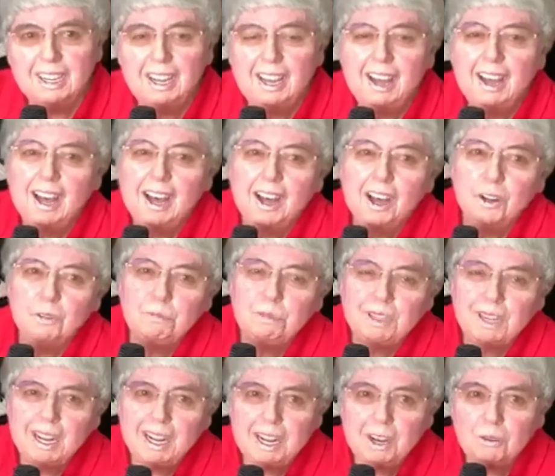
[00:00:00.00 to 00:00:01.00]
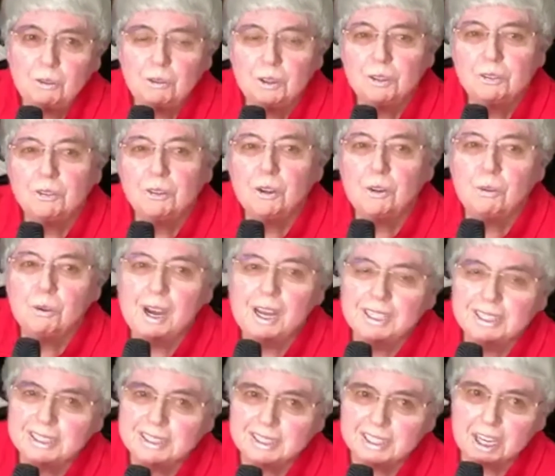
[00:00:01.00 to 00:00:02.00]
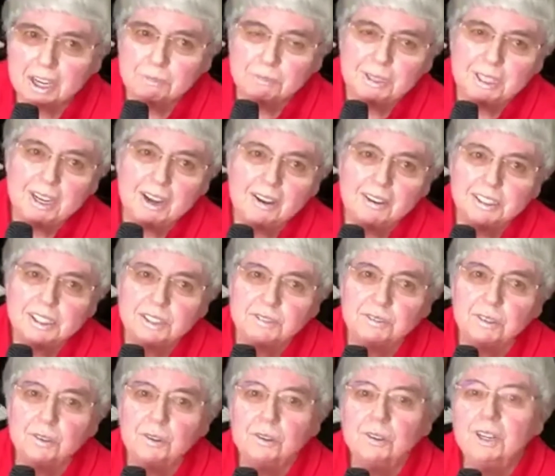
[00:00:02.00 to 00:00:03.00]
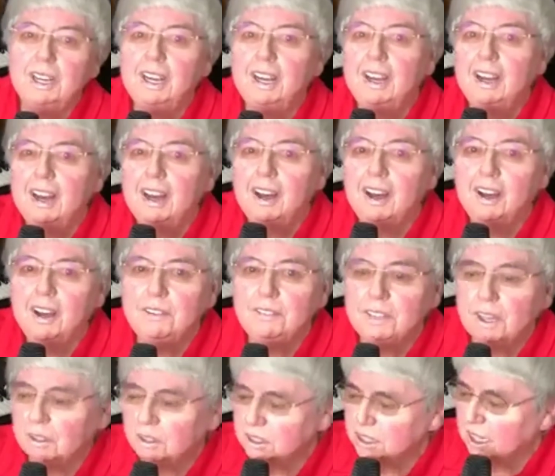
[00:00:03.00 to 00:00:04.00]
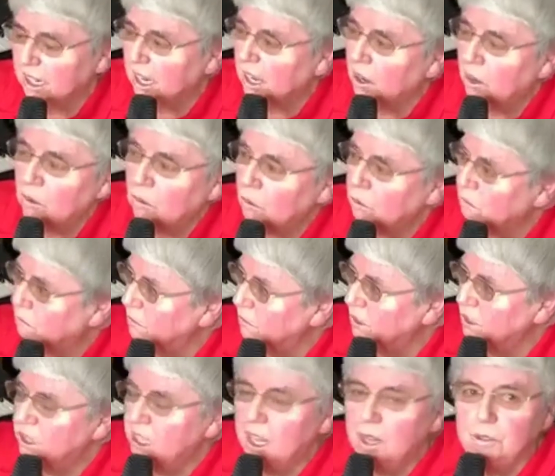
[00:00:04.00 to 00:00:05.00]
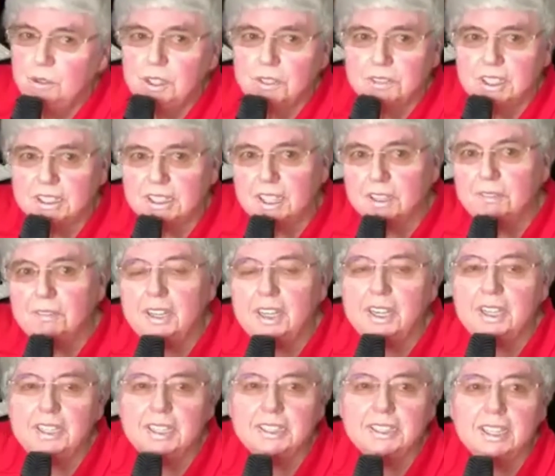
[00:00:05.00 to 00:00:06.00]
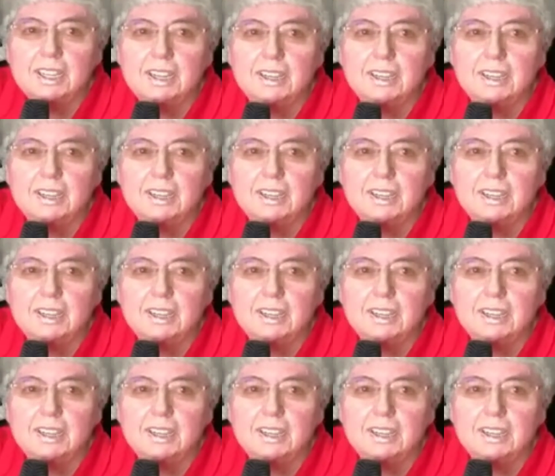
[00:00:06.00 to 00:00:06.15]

I'll play all the requests that I've been asked for. I've got a whole load of stuff here that I'll